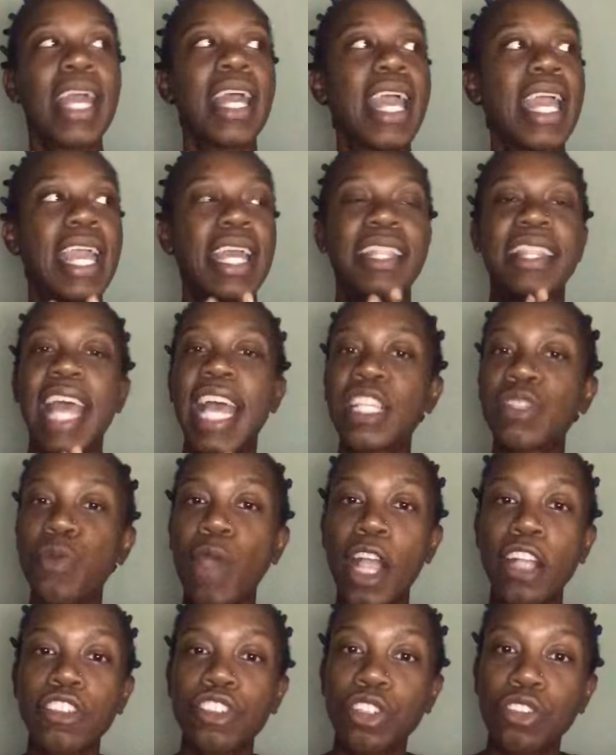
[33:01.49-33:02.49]
And that's
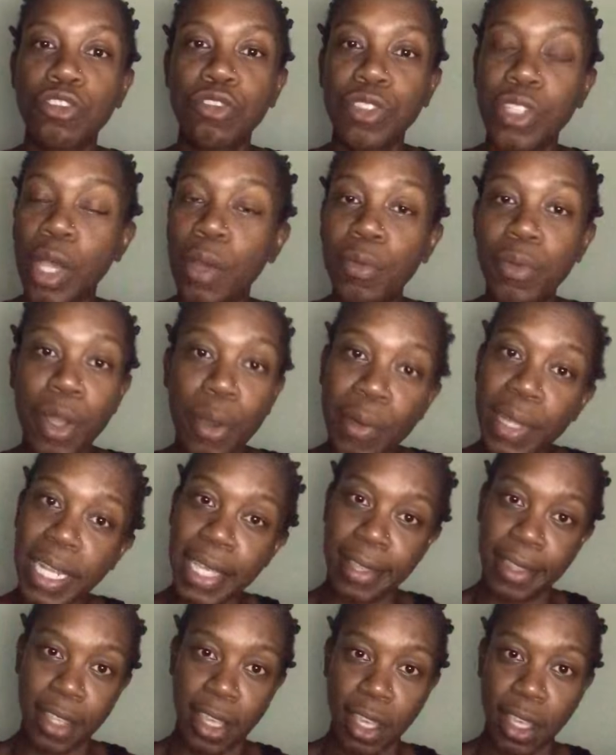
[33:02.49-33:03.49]
why our children don't know
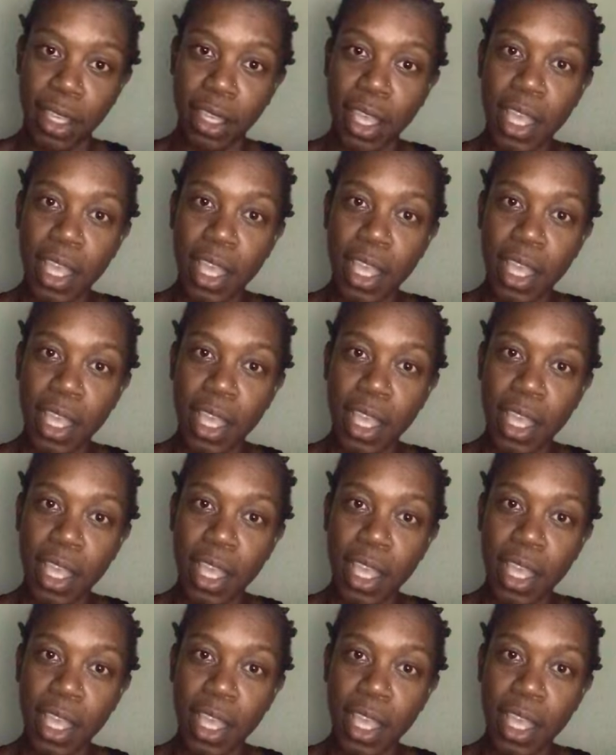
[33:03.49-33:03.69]
anything.